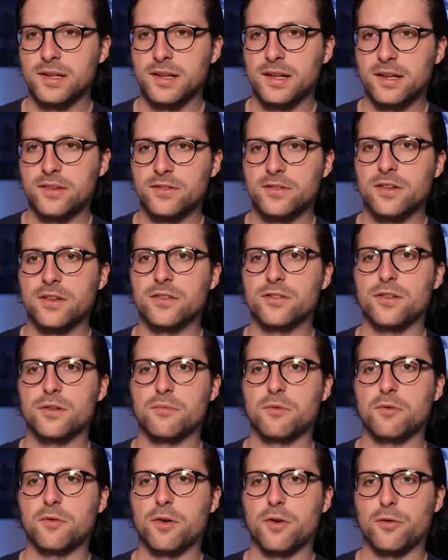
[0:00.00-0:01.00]
list
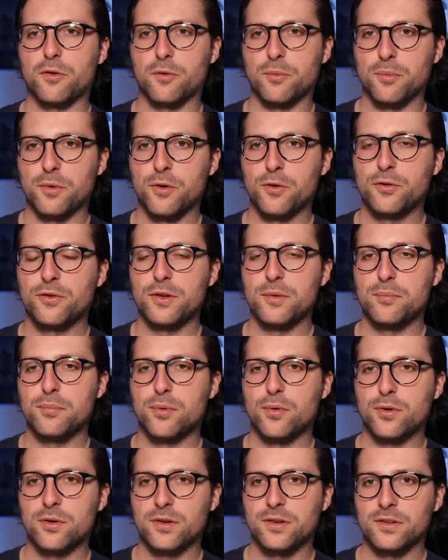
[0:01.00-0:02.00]
some of our most
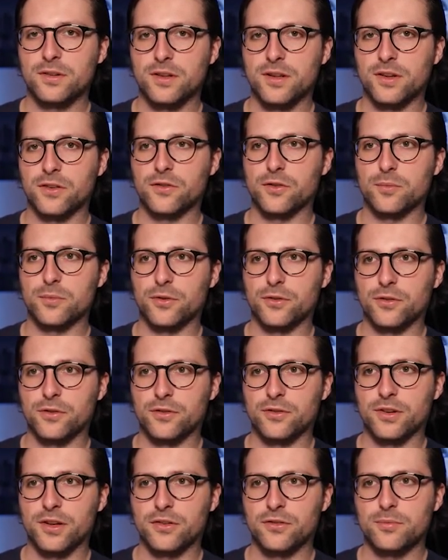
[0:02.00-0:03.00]
important customer
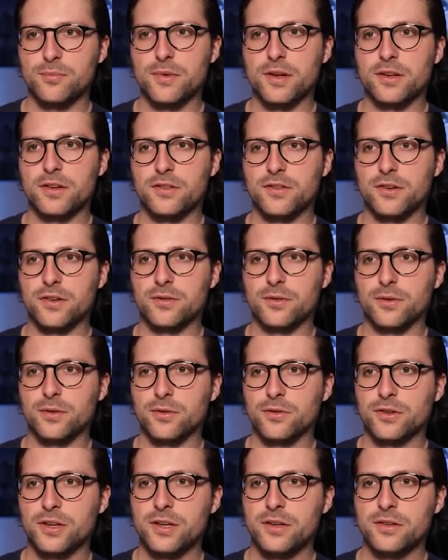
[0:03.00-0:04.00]
success managerial
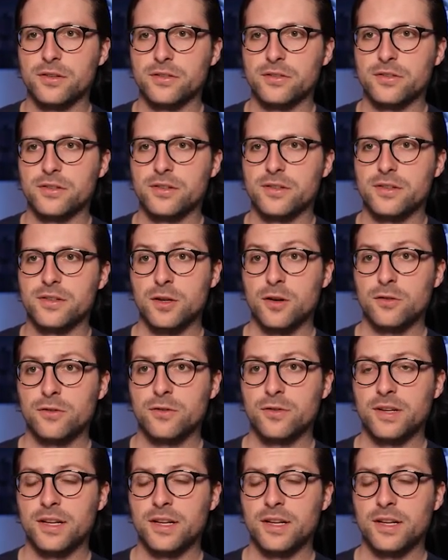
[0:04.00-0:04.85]
skills. Go to